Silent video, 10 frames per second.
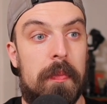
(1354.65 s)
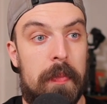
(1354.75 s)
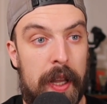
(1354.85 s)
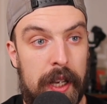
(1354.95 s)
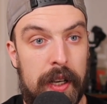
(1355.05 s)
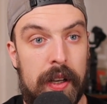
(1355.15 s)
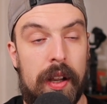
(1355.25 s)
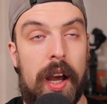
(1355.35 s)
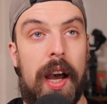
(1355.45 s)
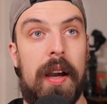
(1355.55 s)
Ben,
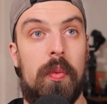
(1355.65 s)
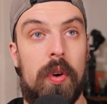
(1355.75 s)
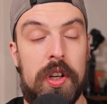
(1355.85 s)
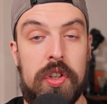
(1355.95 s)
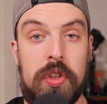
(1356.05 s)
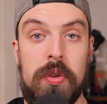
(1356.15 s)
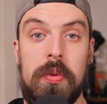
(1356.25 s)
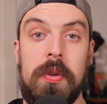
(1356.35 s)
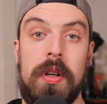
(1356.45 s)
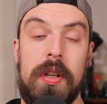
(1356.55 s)
I want you